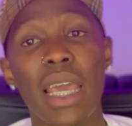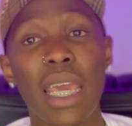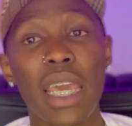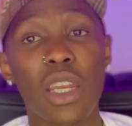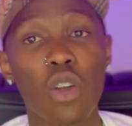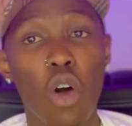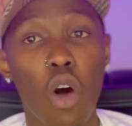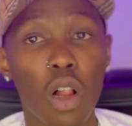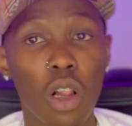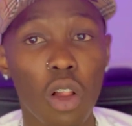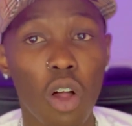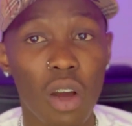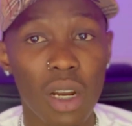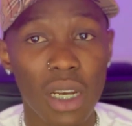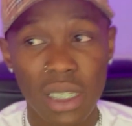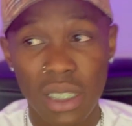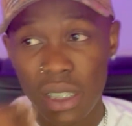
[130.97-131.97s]
In all
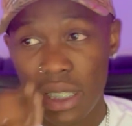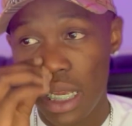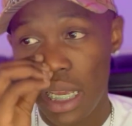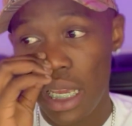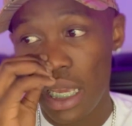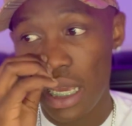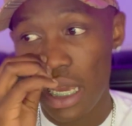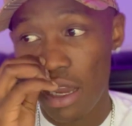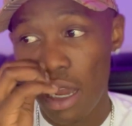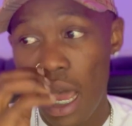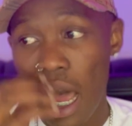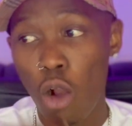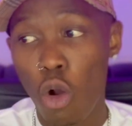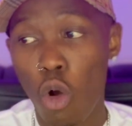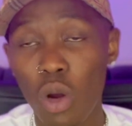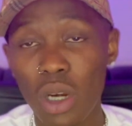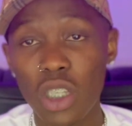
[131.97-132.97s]
honesty,
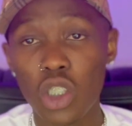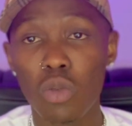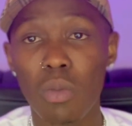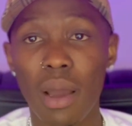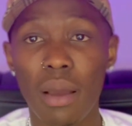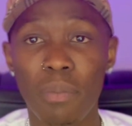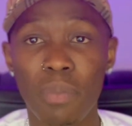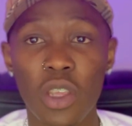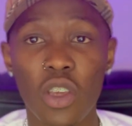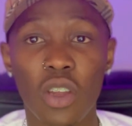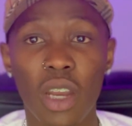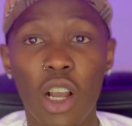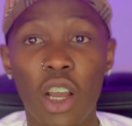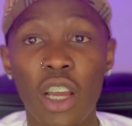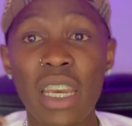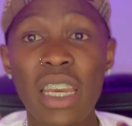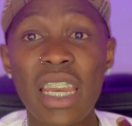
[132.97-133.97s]
according to my opinion, I
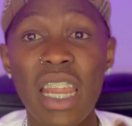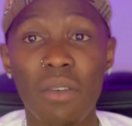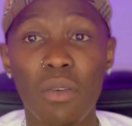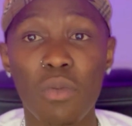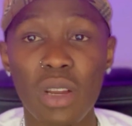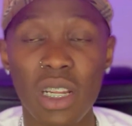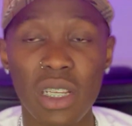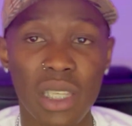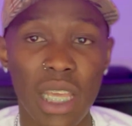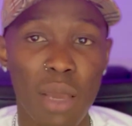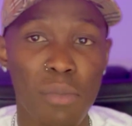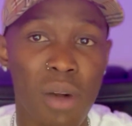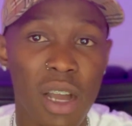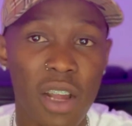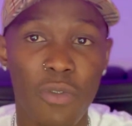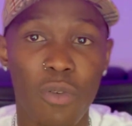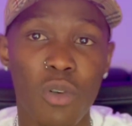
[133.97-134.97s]
could never really say
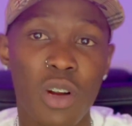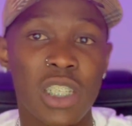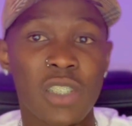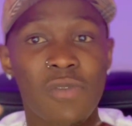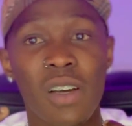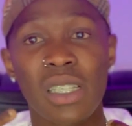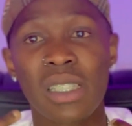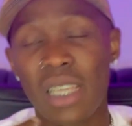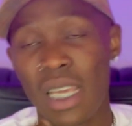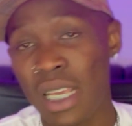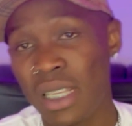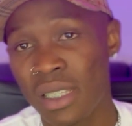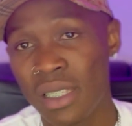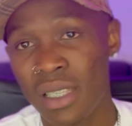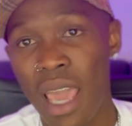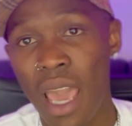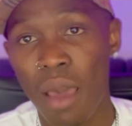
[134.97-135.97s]
my Forex funds is
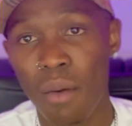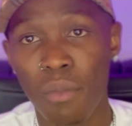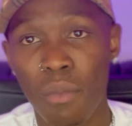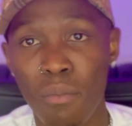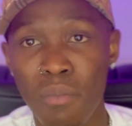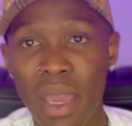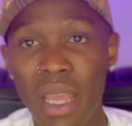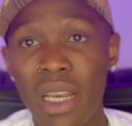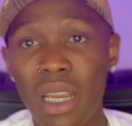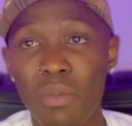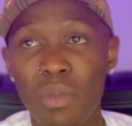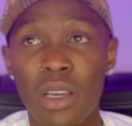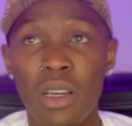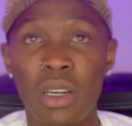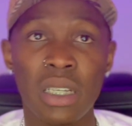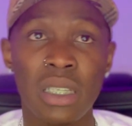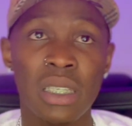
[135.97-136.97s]
a scam, mainly
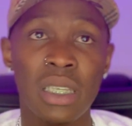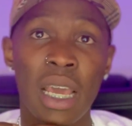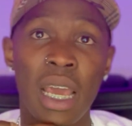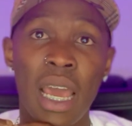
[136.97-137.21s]
because